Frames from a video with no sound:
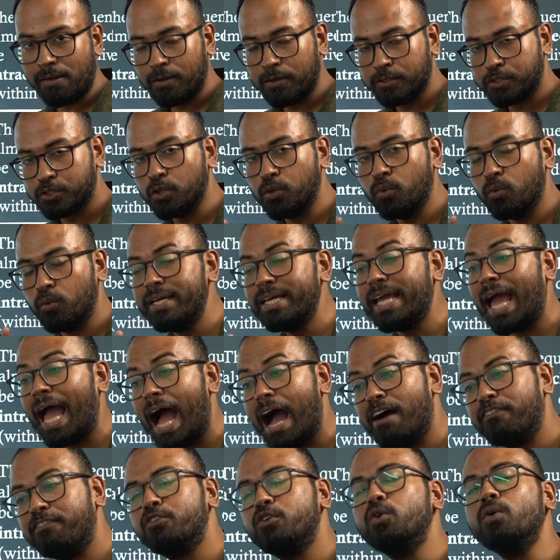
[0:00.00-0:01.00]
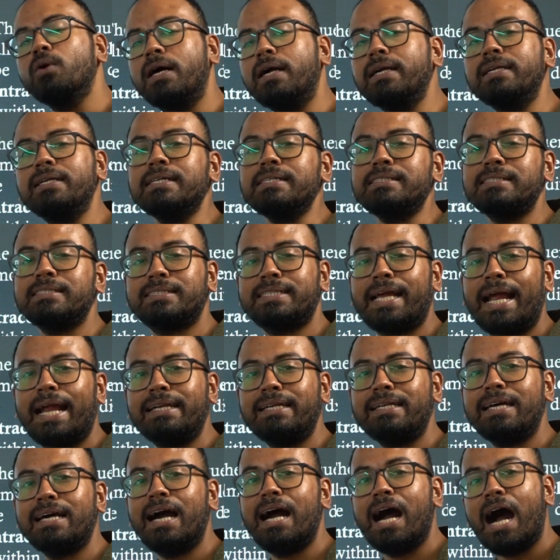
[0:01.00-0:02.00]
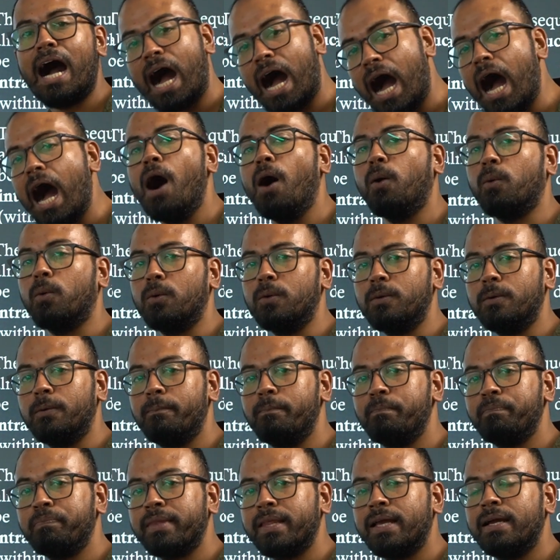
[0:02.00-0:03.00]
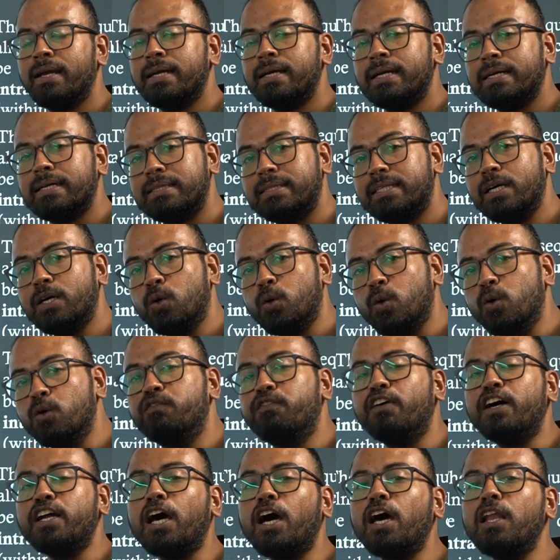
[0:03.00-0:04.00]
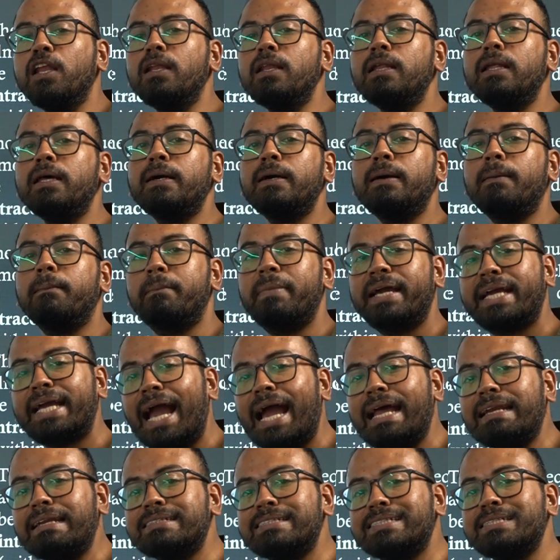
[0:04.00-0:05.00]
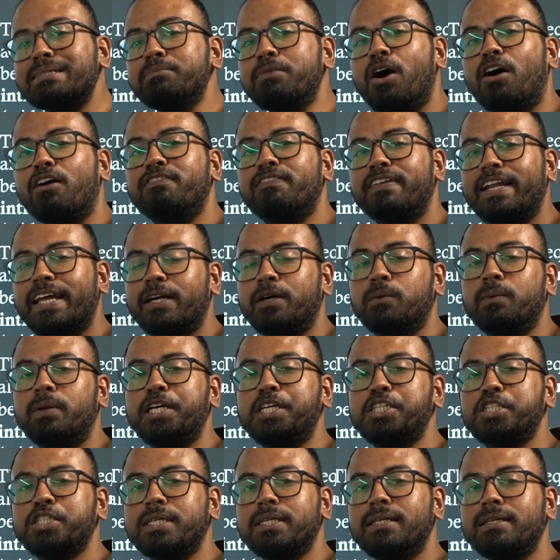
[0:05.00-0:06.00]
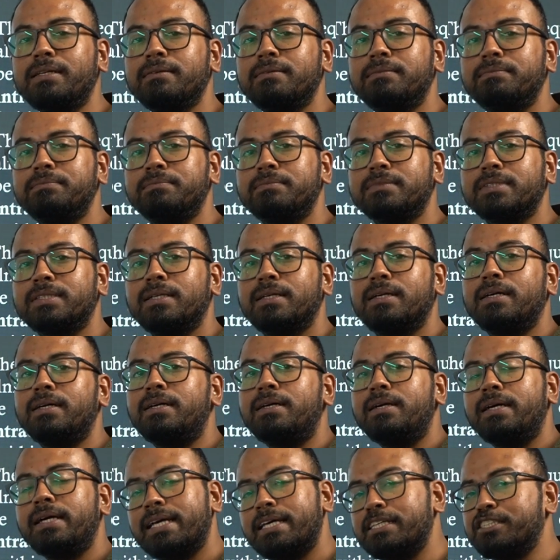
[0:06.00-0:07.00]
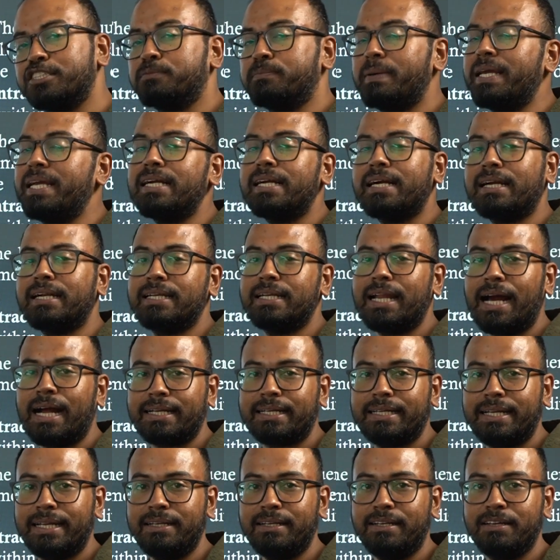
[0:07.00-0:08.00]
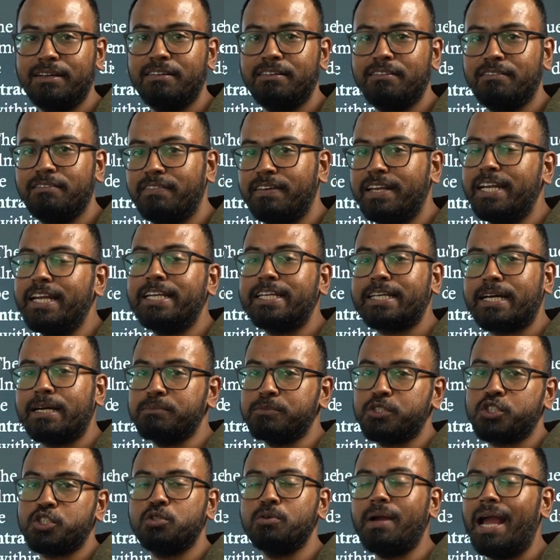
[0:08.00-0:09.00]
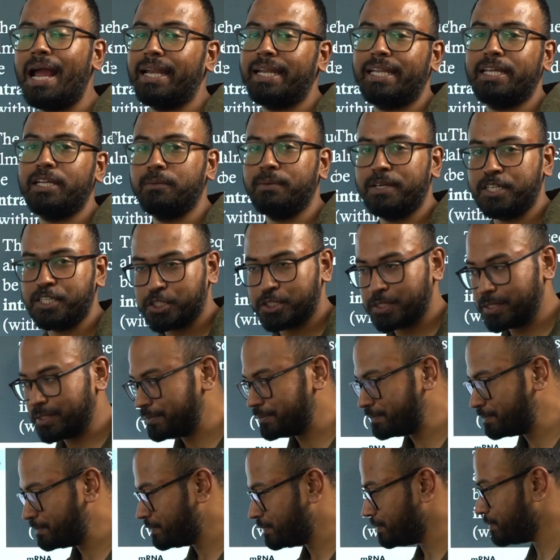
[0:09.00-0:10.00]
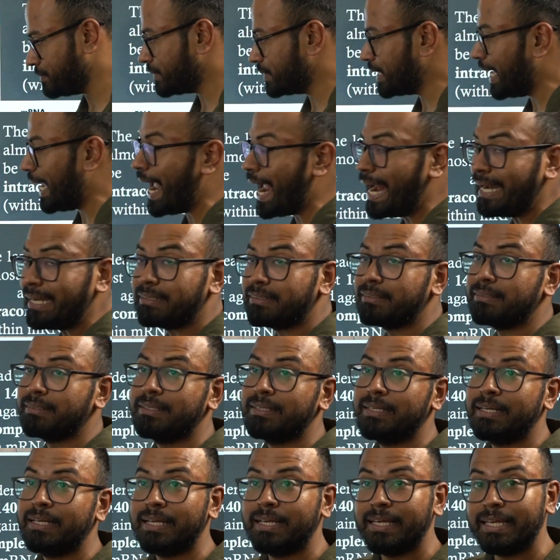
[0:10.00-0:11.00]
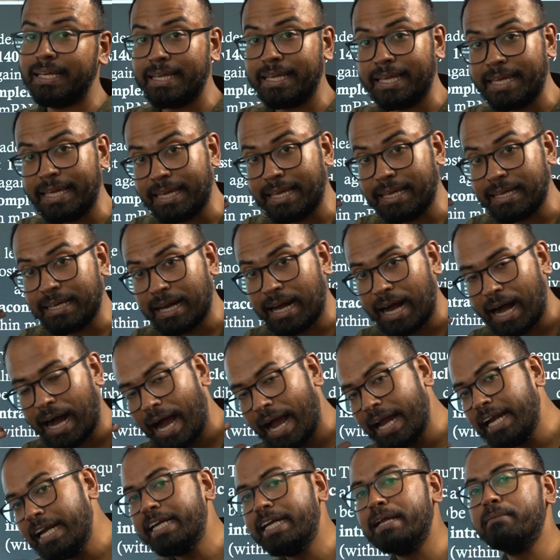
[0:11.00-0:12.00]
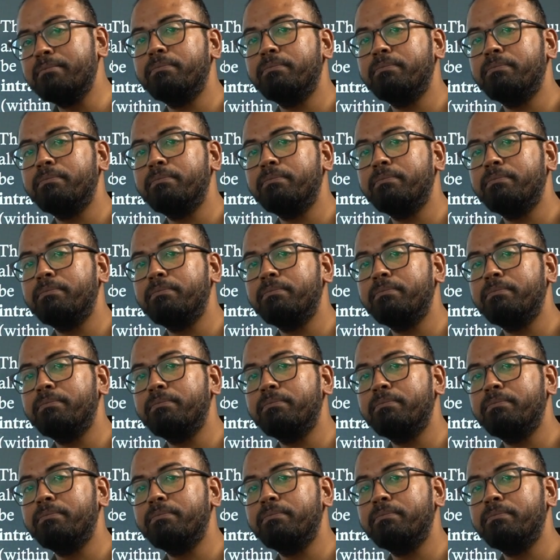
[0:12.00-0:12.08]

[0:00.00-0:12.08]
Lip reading: So we have to understand how the overall mechanism of regulation is being conducted when it comes to attenuation at high